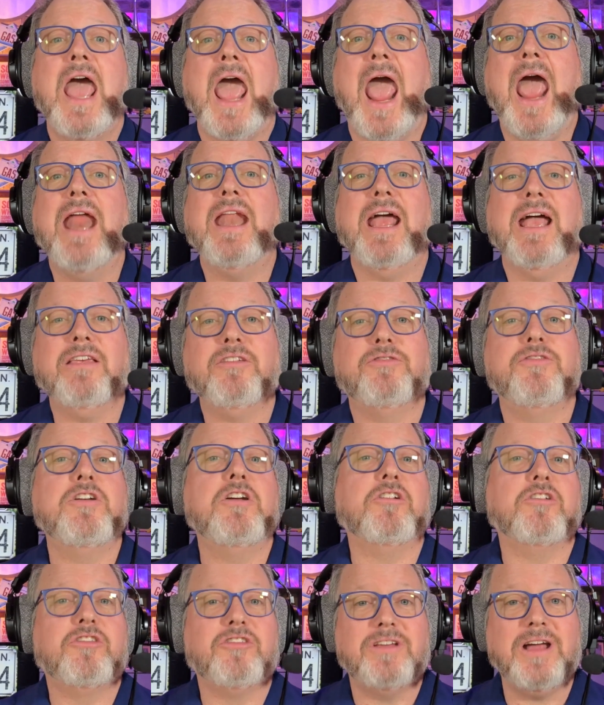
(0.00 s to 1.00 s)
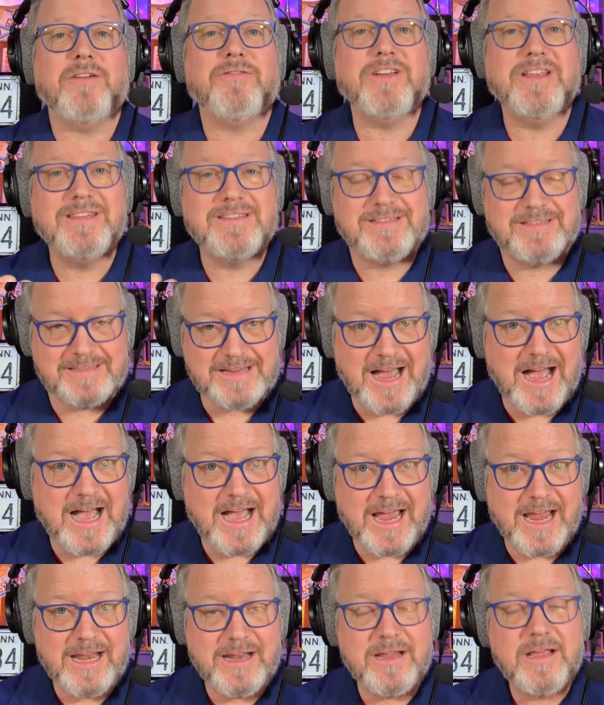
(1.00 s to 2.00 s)
And as for your stuff
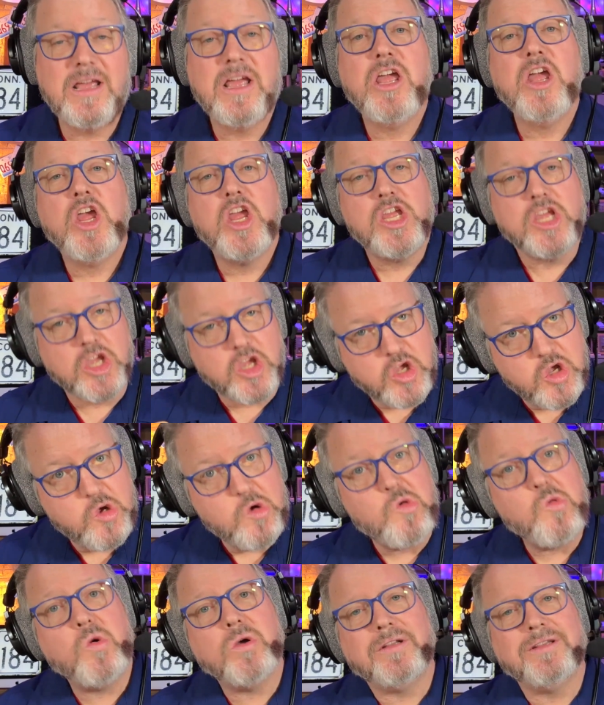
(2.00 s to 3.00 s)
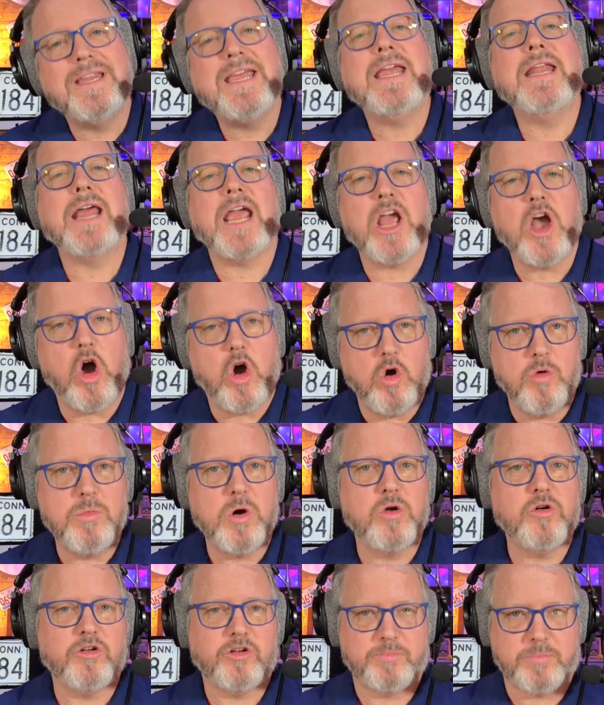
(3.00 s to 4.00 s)
inside, you will need a
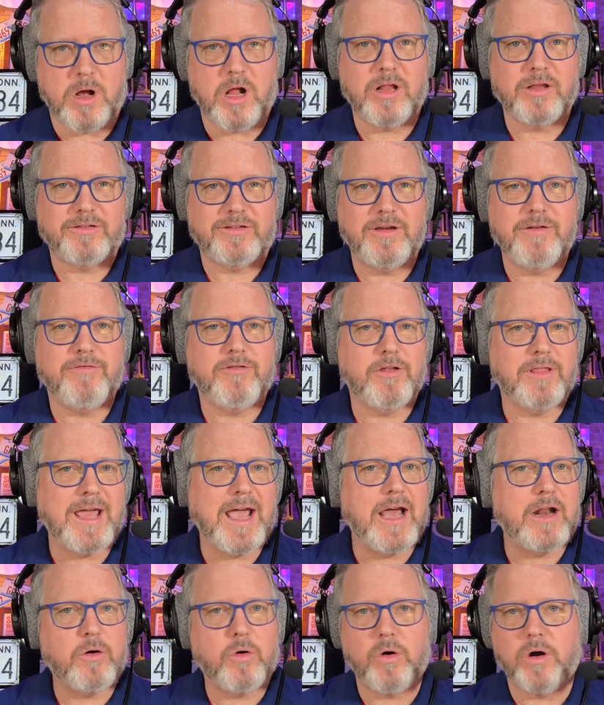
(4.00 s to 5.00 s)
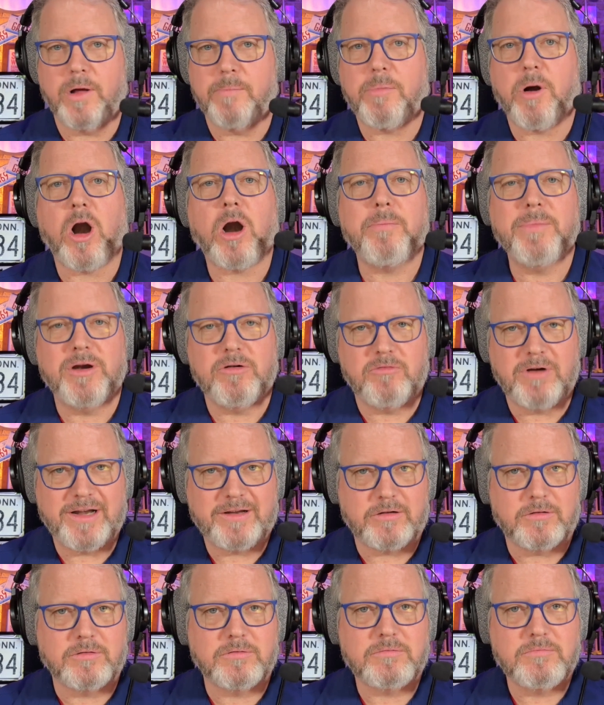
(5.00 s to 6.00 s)
homeowner's policy for that or an apartment
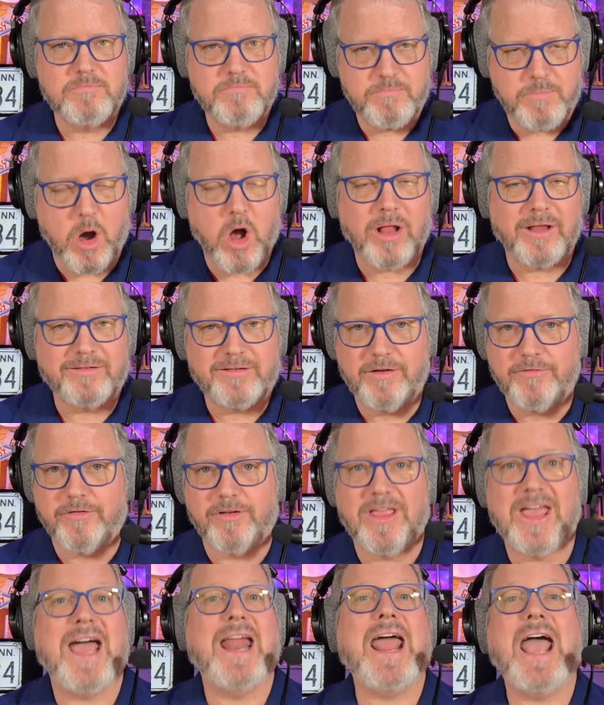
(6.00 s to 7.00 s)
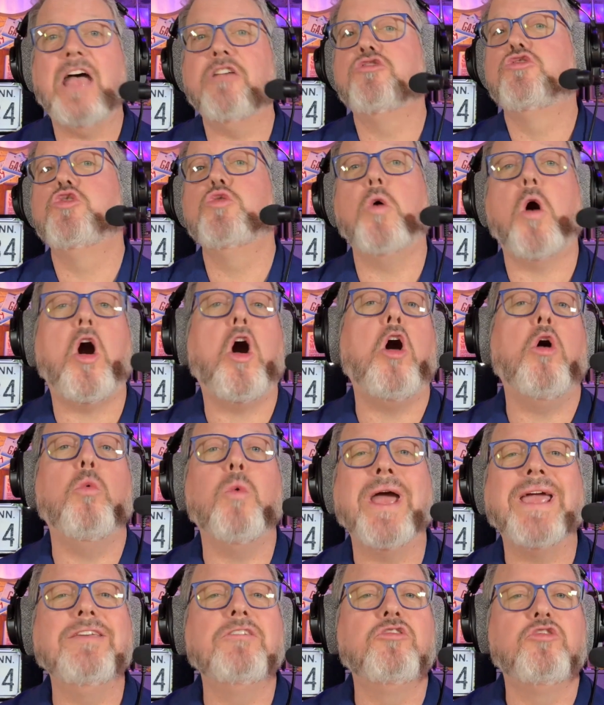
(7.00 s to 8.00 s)
rental policy for that, as you
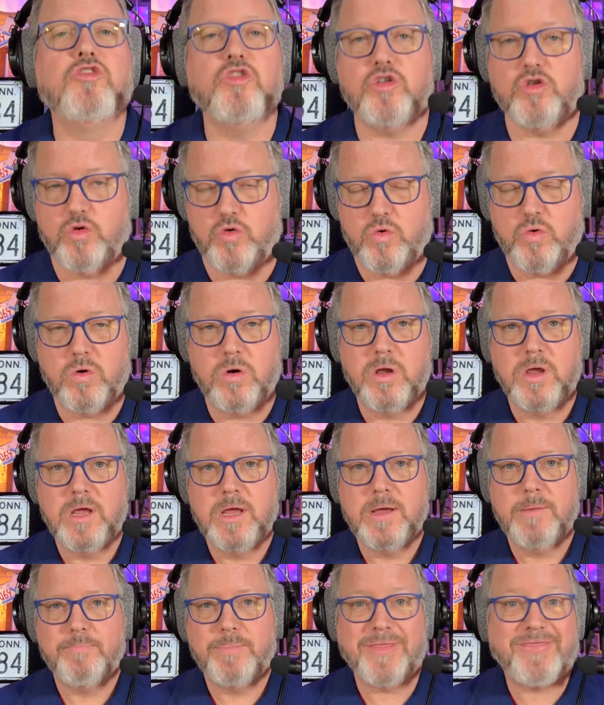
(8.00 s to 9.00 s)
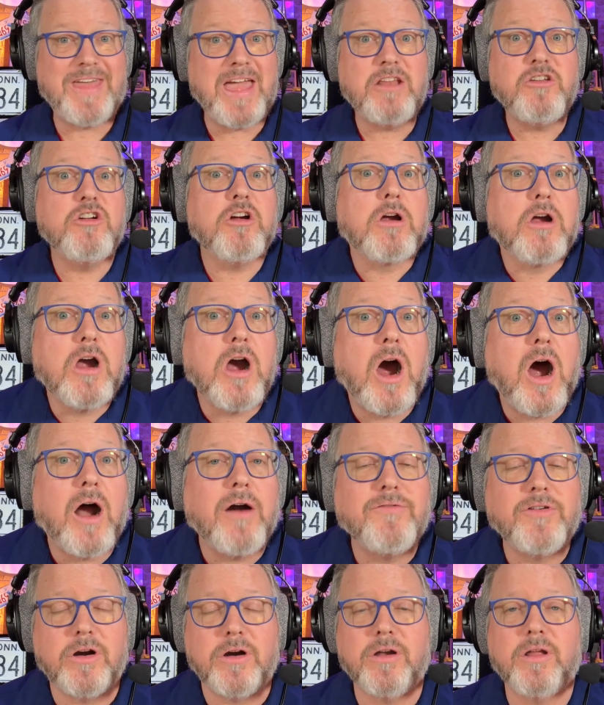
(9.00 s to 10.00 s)
always do. But then you're
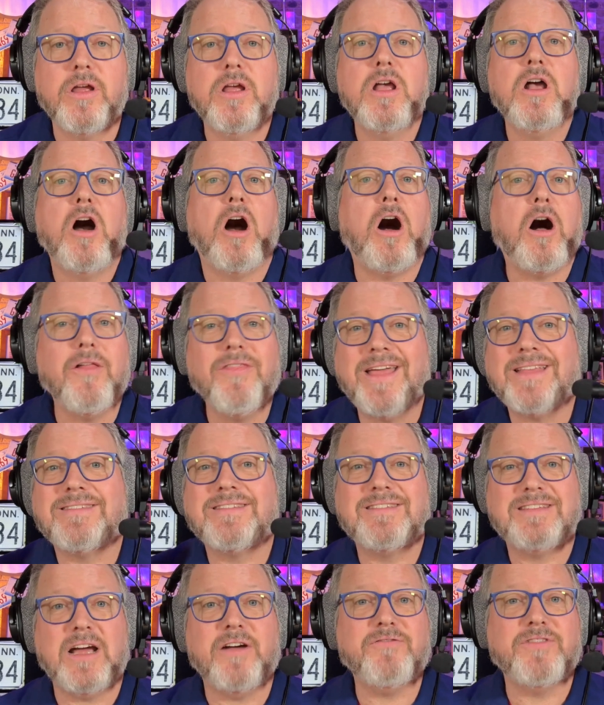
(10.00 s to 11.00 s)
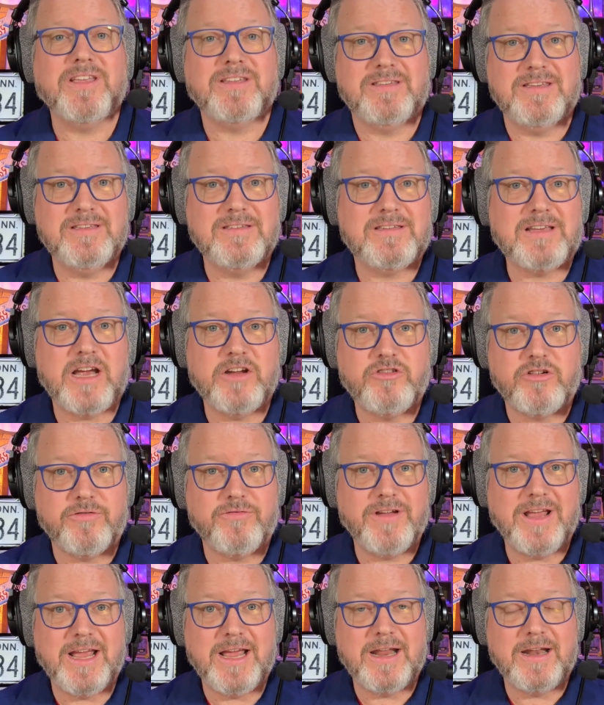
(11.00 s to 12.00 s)
covered. All that stuff that's inside your
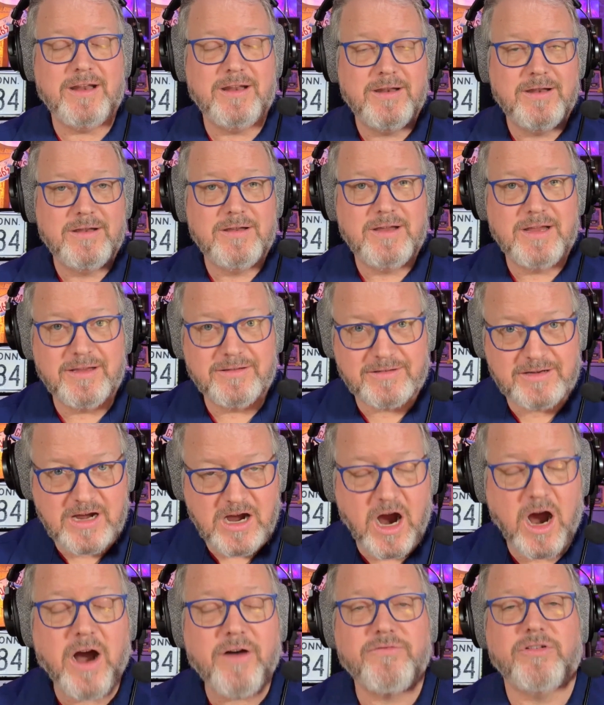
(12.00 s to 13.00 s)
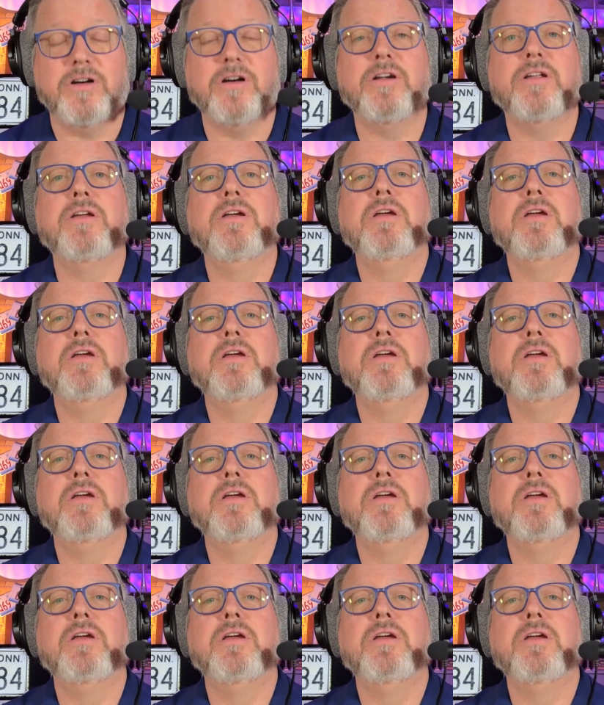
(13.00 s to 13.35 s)
van is covered.